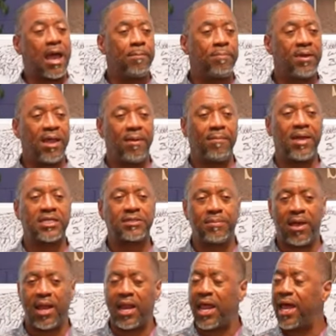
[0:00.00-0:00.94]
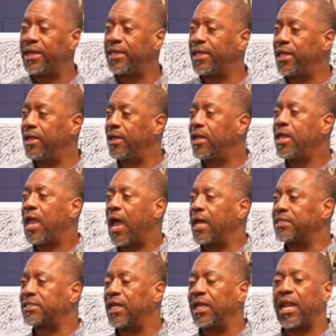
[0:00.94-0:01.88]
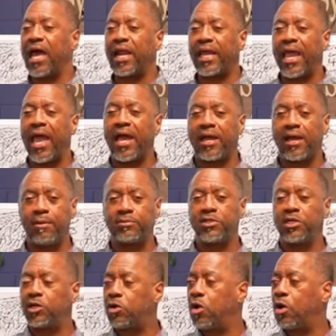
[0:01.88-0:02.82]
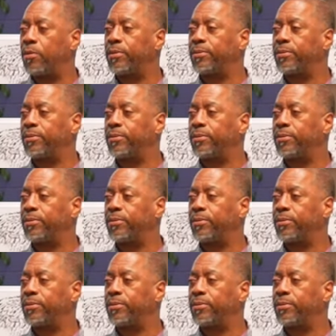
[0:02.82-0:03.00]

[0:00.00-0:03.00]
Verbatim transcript: played basketball a lot of years. I seen a lot of guys come to the court with them